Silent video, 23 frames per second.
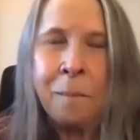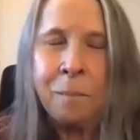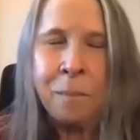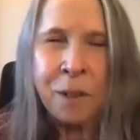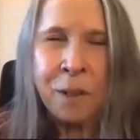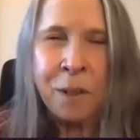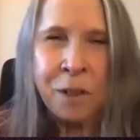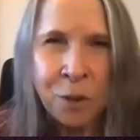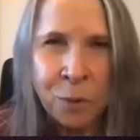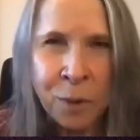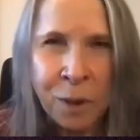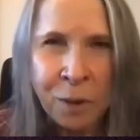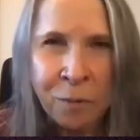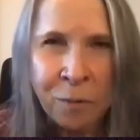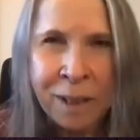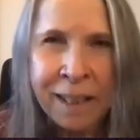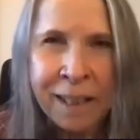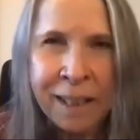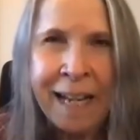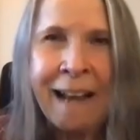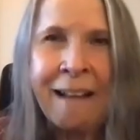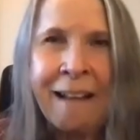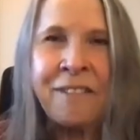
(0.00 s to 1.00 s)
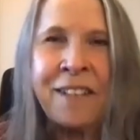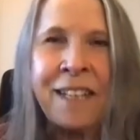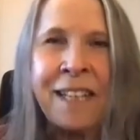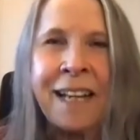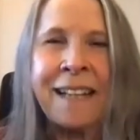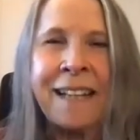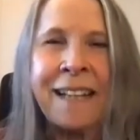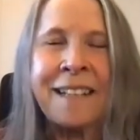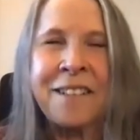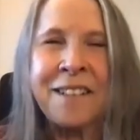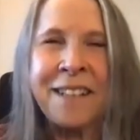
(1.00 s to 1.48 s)
but do we really have
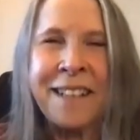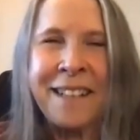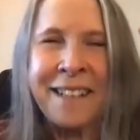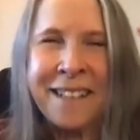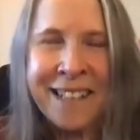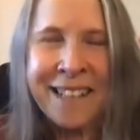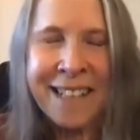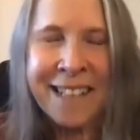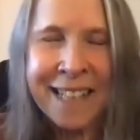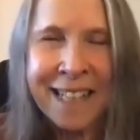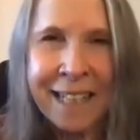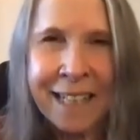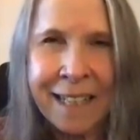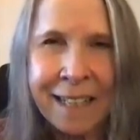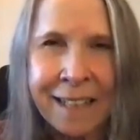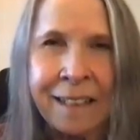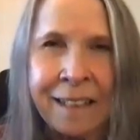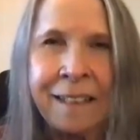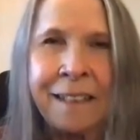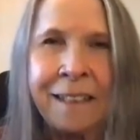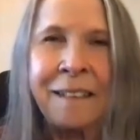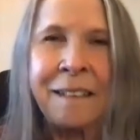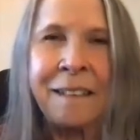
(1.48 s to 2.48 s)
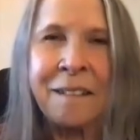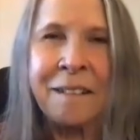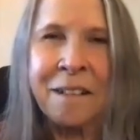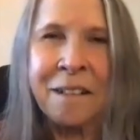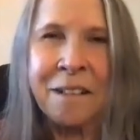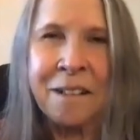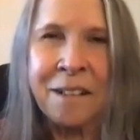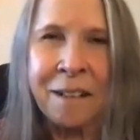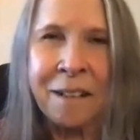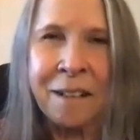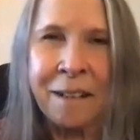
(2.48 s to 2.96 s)
the honesty
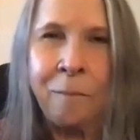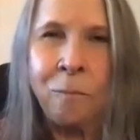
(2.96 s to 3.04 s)
skills?